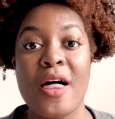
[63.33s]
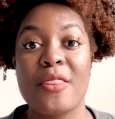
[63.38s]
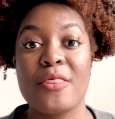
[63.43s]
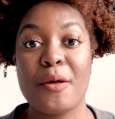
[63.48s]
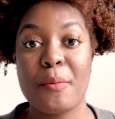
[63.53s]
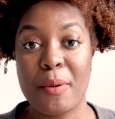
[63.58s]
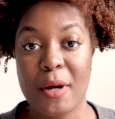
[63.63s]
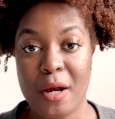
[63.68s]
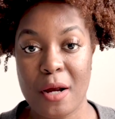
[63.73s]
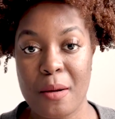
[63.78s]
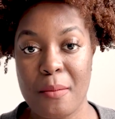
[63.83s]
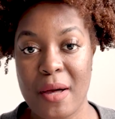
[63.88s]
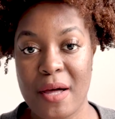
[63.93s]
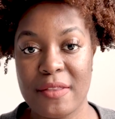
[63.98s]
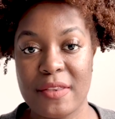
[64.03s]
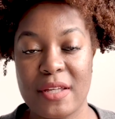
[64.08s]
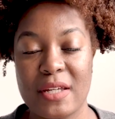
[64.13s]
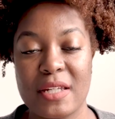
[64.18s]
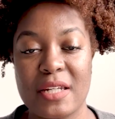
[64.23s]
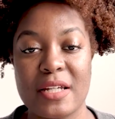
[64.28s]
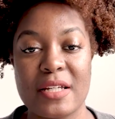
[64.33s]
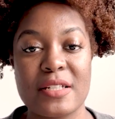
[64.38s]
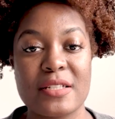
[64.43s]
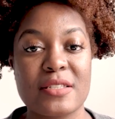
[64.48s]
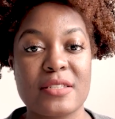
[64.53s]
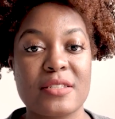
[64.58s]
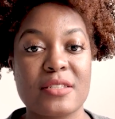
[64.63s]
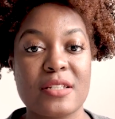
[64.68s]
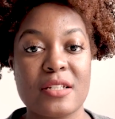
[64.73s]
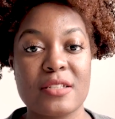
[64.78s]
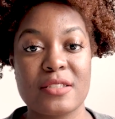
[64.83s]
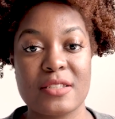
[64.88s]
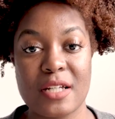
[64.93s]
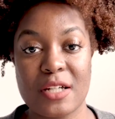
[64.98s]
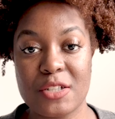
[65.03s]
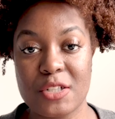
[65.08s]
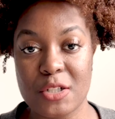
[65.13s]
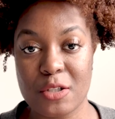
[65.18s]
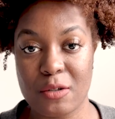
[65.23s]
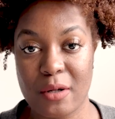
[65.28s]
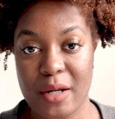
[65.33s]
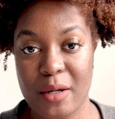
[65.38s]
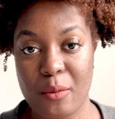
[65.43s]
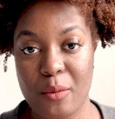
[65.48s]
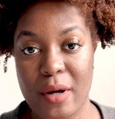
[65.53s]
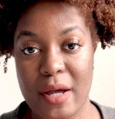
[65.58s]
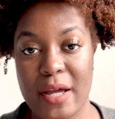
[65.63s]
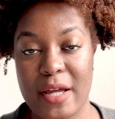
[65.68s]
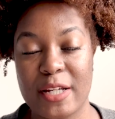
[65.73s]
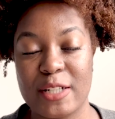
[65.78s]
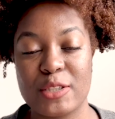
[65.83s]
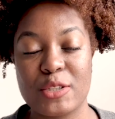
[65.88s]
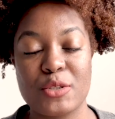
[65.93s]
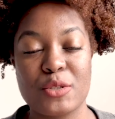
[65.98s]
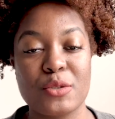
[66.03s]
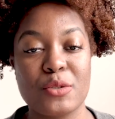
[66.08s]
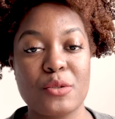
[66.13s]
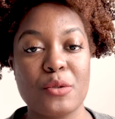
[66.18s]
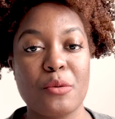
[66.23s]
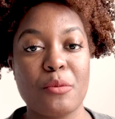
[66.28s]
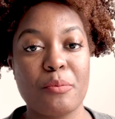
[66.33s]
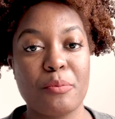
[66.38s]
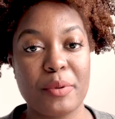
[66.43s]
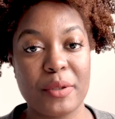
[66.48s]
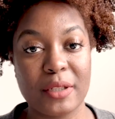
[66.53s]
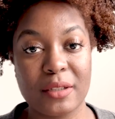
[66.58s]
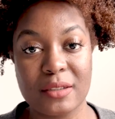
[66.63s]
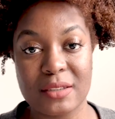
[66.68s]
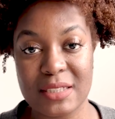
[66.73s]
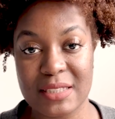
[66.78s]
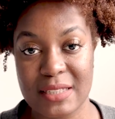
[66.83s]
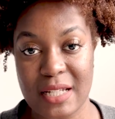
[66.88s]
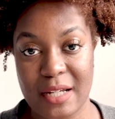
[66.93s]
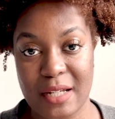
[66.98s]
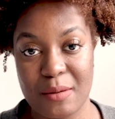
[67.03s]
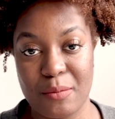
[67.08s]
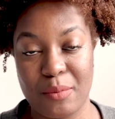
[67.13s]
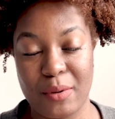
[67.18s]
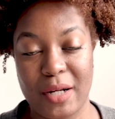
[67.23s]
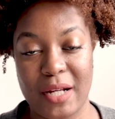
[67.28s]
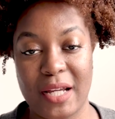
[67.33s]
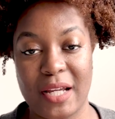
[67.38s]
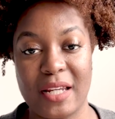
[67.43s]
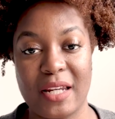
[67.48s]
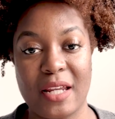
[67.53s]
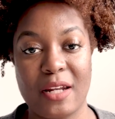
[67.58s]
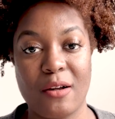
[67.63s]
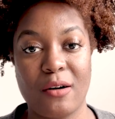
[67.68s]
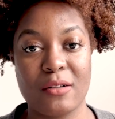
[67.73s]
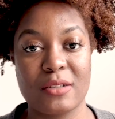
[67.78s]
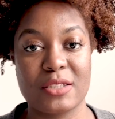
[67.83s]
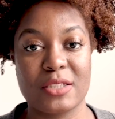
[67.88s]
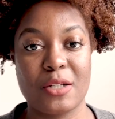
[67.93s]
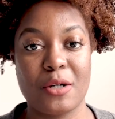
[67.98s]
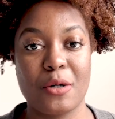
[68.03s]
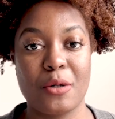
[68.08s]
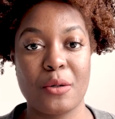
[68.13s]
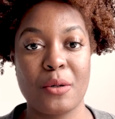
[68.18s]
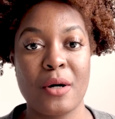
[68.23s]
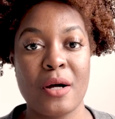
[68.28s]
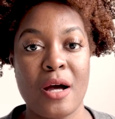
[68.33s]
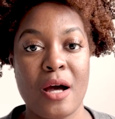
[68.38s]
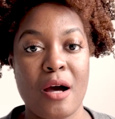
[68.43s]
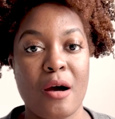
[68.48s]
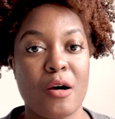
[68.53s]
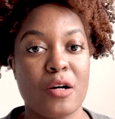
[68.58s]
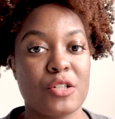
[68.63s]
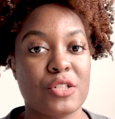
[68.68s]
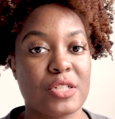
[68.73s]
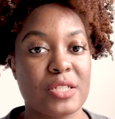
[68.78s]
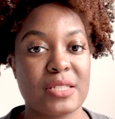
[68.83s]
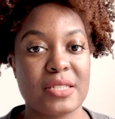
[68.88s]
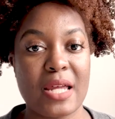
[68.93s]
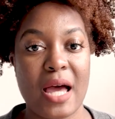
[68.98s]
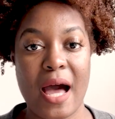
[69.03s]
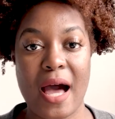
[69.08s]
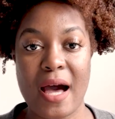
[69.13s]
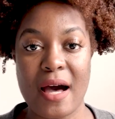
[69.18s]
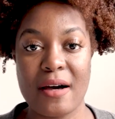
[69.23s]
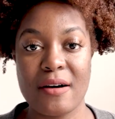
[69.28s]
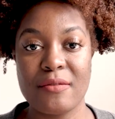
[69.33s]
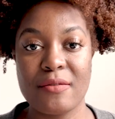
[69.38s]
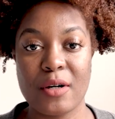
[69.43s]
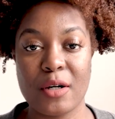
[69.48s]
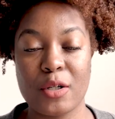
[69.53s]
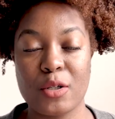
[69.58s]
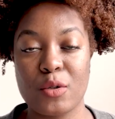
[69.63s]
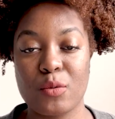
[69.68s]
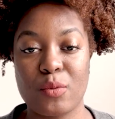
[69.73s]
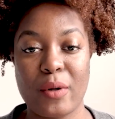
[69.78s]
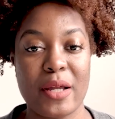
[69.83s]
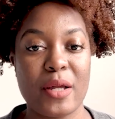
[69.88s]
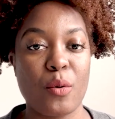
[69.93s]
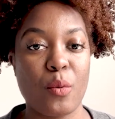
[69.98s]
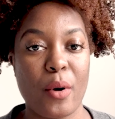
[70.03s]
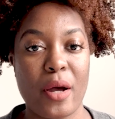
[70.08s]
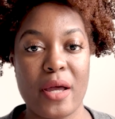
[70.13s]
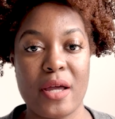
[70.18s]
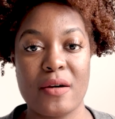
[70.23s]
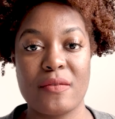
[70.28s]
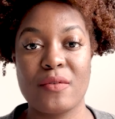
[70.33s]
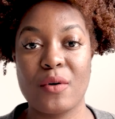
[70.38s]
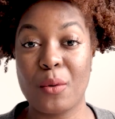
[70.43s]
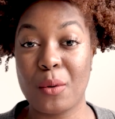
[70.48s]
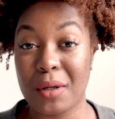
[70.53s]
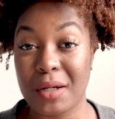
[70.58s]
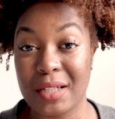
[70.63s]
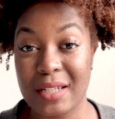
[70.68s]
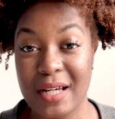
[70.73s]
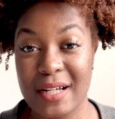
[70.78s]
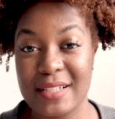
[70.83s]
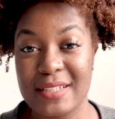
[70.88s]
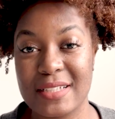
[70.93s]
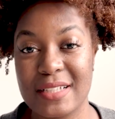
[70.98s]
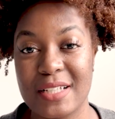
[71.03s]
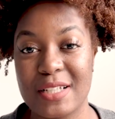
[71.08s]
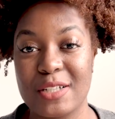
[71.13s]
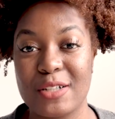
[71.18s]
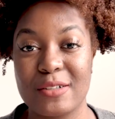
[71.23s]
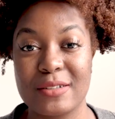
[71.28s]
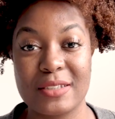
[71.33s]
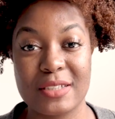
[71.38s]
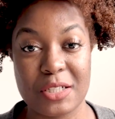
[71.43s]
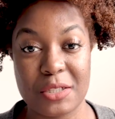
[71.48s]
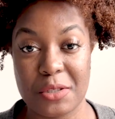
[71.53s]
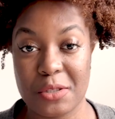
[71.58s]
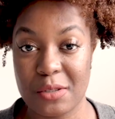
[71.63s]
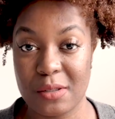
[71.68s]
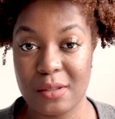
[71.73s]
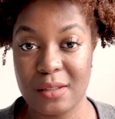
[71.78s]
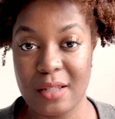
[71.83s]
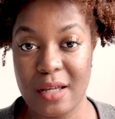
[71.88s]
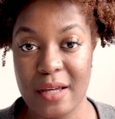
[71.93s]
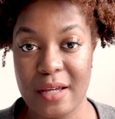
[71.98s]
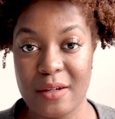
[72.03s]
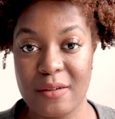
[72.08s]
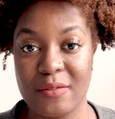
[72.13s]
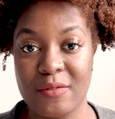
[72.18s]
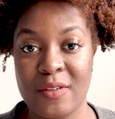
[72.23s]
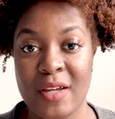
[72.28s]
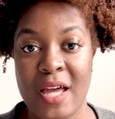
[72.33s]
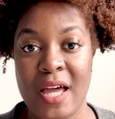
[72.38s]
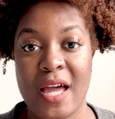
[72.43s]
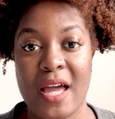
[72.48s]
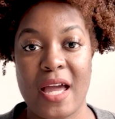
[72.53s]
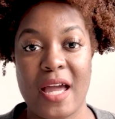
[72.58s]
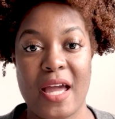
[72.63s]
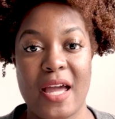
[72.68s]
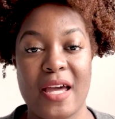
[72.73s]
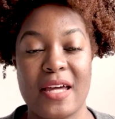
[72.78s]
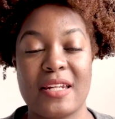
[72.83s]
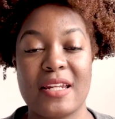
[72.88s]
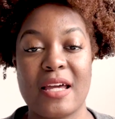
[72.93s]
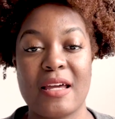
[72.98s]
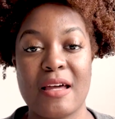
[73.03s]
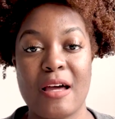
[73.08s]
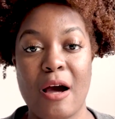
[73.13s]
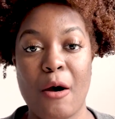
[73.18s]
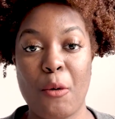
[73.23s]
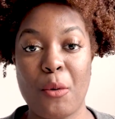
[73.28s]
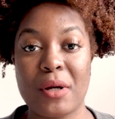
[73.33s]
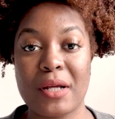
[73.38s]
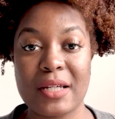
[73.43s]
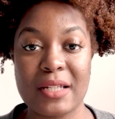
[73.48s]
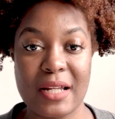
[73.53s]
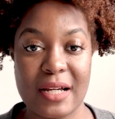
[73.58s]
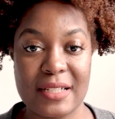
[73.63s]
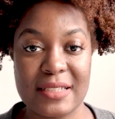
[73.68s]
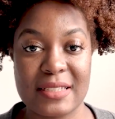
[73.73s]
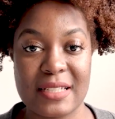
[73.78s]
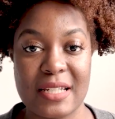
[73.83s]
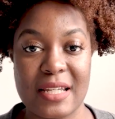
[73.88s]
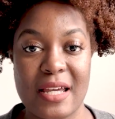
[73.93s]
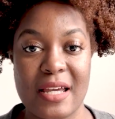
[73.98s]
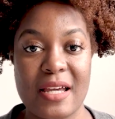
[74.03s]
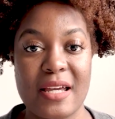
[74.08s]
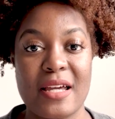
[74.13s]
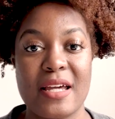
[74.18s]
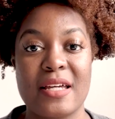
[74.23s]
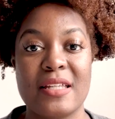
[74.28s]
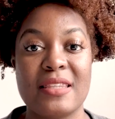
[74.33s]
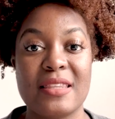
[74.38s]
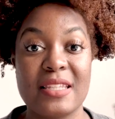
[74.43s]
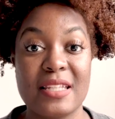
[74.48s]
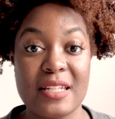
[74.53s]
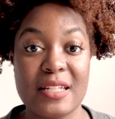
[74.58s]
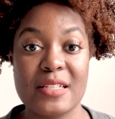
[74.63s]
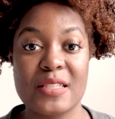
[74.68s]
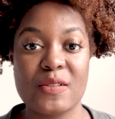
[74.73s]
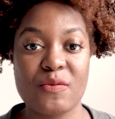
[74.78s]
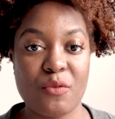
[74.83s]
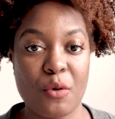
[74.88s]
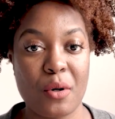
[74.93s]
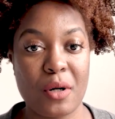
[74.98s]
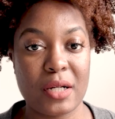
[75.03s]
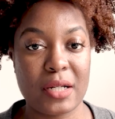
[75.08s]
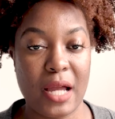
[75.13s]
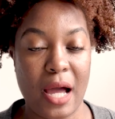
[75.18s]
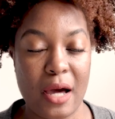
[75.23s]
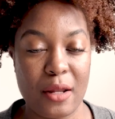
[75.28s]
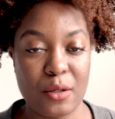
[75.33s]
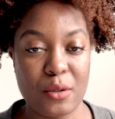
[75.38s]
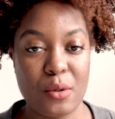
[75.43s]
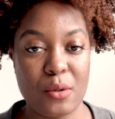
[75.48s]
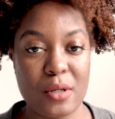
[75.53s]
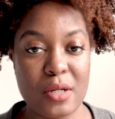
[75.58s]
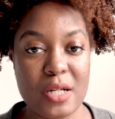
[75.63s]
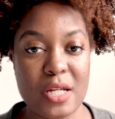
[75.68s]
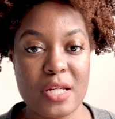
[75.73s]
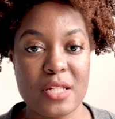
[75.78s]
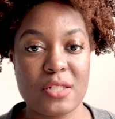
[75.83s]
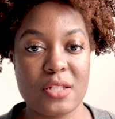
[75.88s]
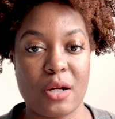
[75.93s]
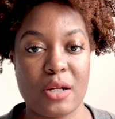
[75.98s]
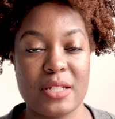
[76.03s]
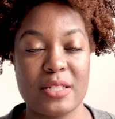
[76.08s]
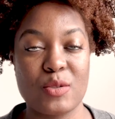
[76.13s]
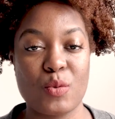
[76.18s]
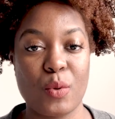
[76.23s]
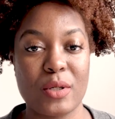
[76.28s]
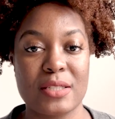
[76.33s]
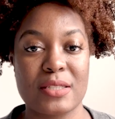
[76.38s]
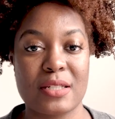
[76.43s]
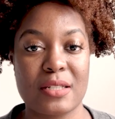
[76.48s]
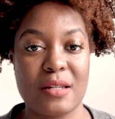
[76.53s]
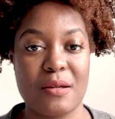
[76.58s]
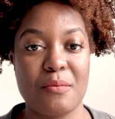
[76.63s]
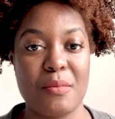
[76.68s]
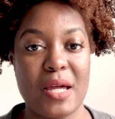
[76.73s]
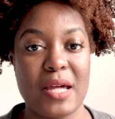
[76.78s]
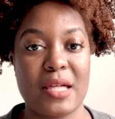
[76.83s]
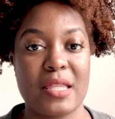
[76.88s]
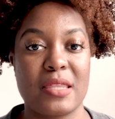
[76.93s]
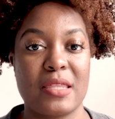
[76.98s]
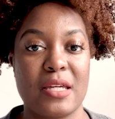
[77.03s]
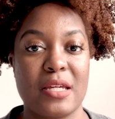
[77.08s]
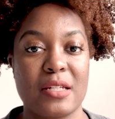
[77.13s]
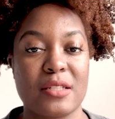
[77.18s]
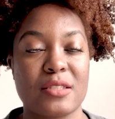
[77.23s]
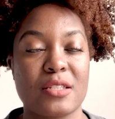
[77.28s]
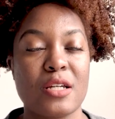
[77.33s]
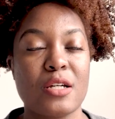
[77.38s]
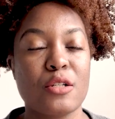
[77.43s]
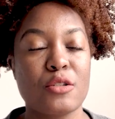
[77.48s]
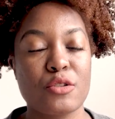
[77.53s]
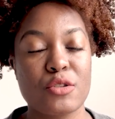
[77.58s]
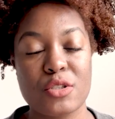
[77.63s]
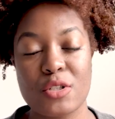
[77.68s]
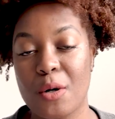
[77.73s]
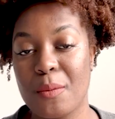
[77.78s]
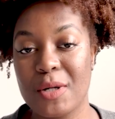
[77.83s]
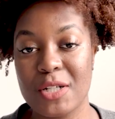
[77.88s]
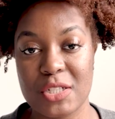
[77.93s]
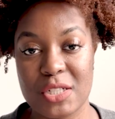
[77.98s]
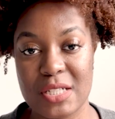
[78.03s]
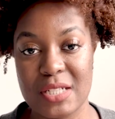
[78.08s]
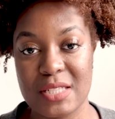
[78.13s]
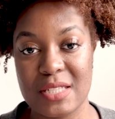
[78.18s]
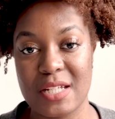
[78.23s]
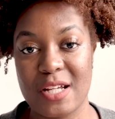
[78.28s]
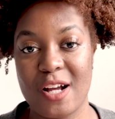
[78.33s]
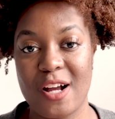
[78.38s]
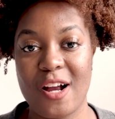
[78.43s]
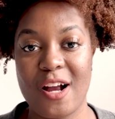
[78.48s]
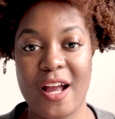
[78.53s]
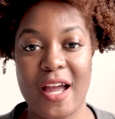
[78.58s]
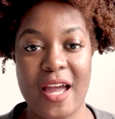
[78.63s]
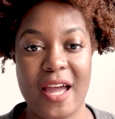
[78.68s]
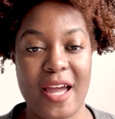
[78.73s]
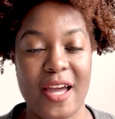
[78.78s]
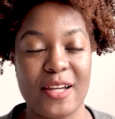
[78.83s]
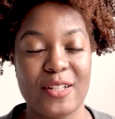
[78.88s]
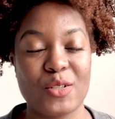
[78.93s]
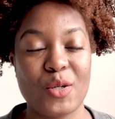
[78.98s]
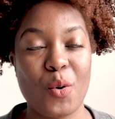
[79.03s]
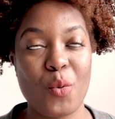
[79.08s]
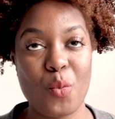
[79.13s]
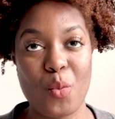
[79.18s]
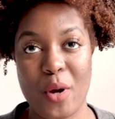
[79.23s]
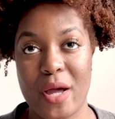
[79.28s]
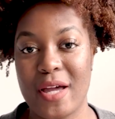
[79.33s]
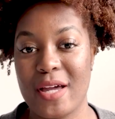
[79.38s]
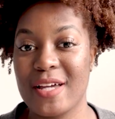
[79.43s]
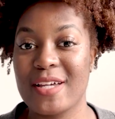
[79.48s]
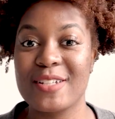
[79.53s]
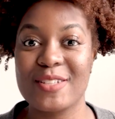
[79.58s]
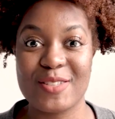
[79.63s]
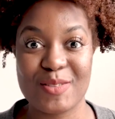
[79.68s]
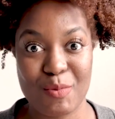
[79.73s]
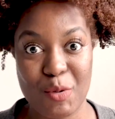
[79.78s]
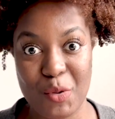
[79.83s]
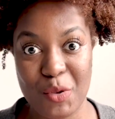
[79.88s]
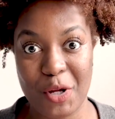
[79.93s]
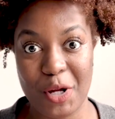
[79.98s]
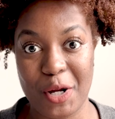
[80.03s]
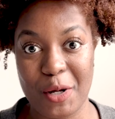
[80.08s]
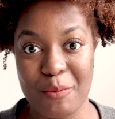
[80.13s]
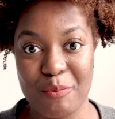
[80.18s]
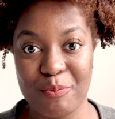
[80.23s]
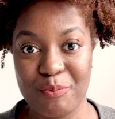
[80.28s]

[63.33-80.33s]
The para method is such a great way to build a second brain and also just have a great way of organizing your digital life and organizing it in these four categories is what's going to make things so much easier and way smoother.